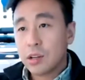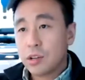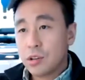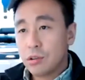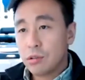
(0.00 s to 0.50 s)

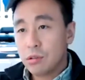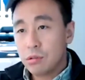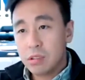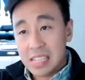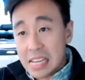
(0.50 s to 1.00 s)

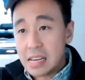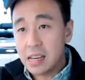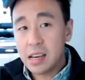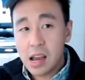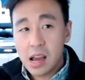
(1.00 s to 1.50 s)
to
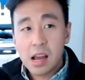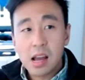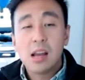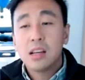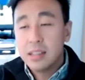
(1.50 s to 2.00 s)
Z,
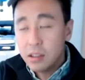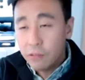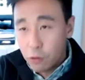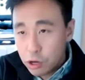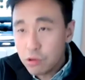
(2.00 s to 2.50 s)

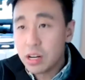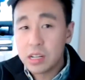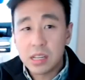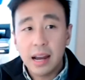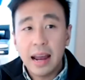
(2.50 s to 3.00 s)
for you to
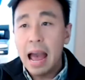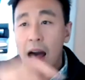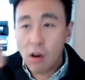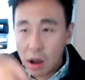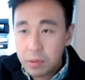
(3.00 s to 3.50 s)
decide
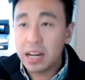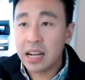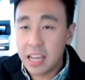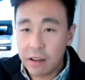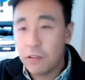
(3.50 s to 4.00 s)
how I'm going to
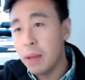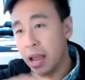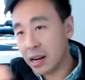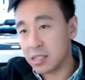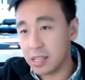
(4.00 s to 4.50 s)
get from
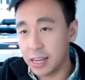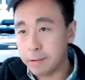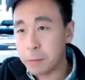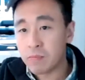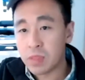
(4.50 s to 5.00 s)
A to Z.
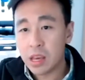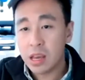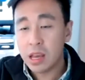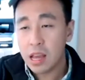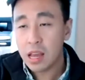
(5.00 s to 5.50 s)

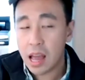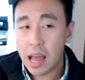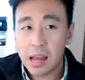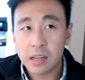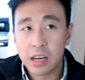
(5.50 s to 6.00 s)

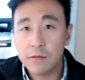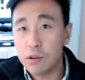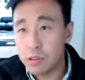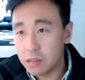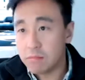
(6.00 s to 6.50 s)
And give
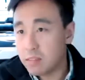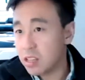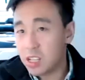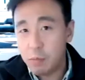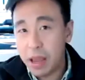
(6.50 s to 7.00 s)
you the
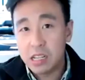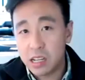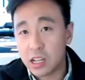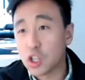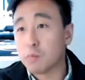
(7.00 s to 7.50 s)
space to
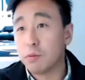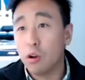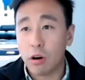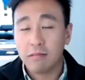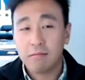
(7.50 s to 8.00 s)

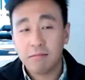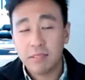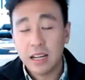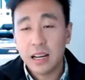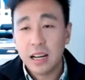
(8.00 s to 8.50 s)
explore
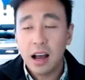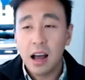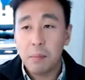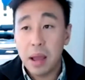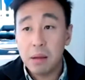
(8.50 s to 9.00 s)

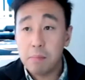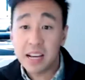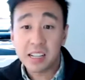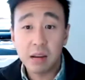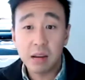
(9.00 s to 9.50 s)
and
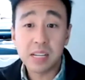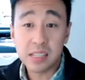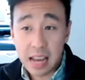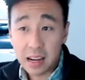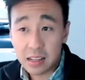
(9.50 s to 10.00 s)
make some
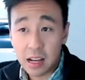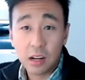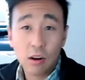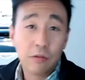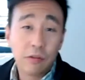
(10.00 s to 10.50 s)
mistakes and
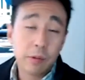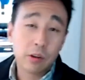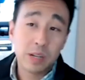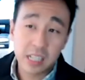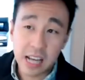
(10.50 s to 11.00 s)
learn from those
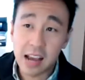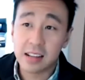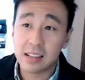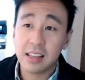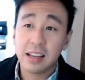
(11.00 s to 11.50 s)

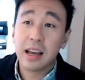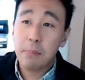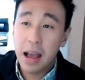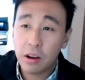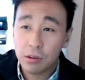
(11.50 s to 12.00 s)
mistakes and then get
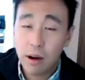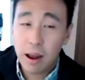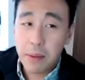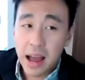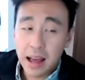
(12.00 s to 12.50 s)
back on the
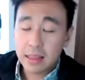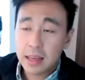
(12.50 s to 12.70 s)
right path.